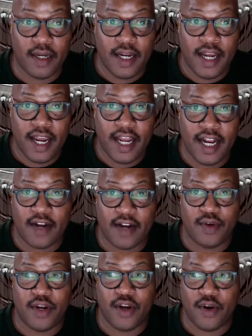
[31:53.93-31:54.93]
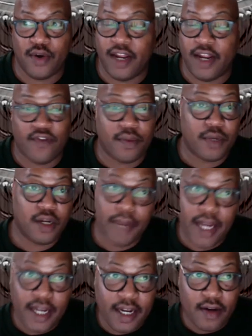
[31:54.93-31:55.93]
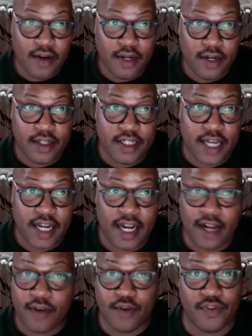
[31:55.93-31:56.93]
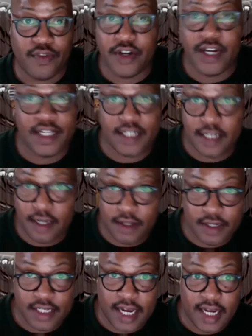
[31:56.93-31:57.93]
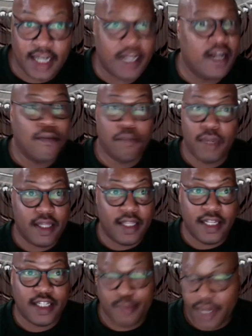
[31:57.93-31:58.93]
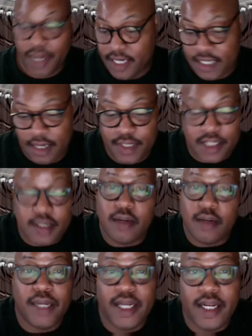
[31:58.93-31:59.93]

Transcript: Mm-hmm. And I don't know if I'm going to make it out on the mm-hmm. other side. I don't know if there is another side, but this space, I'm just going to be in